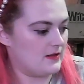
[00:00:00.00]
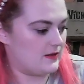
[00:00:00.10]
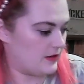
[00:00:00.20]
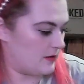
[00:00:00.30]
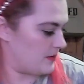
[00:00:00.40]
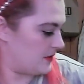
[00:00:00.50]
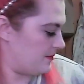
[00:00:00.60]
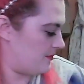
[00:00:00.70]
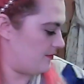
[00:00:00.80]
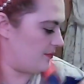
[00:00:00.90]
Let me
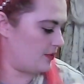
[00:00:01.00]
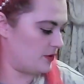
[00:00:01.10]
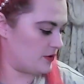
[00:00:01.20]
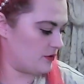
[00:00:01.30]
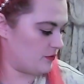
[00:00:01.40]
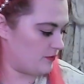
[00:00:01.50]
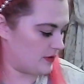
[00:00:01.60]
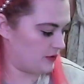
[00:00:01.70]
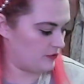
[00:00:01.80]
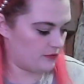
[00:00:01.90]
put all my
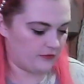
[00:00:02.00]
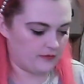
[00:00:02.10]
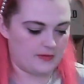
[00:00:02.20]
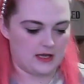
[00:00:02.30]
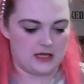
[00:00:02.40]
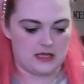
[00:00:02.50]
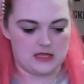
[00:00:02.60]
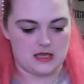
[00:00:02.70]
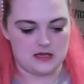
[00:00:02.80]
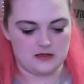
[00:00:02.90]
stuff in
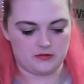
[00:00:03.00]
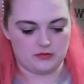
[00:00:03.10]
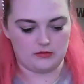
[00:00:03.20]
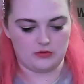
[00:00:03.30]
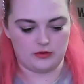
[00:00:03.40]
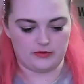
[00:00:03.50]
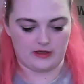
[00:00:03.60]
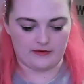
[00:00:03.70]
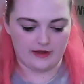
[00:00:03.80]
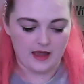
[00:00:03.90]
there so I don't lose
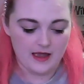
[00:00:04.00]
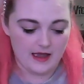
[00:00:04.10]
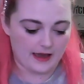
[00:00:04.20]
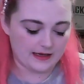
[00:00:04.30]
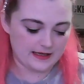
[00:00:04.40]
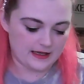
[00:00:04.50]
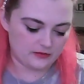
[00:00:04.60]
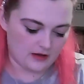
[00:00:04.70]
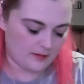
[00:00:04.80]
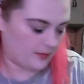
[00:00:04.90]
anything. I can now
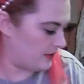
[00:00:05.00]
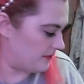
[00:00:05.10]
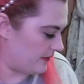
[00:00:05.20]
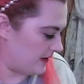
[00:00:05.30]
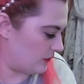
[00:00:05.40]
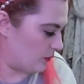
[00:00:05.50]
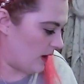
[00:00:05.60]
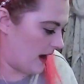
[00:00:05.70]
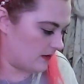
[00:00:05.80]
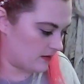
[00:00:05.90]
start putting things away,
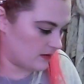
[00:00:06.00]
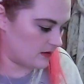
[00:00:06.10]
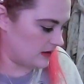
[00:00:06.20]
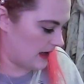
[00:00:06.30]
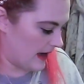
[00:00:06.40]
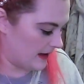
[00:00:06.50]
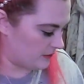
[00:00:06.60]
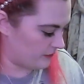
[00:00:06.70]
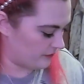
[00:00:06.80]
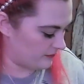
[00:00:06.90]
because I'm not going to lie, I was
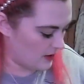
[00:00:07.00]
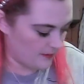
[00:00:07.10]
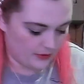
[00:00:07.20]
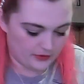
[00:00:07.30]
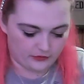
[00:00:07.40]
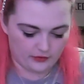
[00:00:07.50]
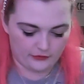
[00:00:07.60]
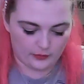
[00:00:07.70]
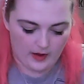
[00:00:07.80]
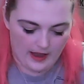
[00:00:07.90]
not putting stuff
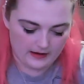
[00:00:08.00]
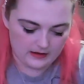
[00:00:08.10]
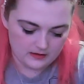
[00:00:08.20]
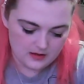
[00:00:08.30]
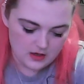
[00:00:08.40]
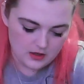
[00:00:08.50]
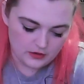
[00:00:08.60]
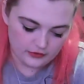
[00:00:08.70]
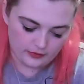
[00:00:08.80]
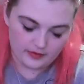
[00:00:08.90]
away
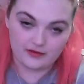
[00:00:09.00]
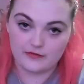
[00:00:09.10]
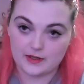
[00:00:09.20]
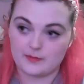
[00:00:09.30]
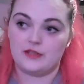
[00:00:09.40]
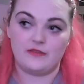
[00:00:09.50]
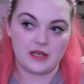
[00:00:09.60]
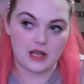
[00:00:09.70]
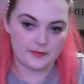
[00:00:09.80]
so I can film this video.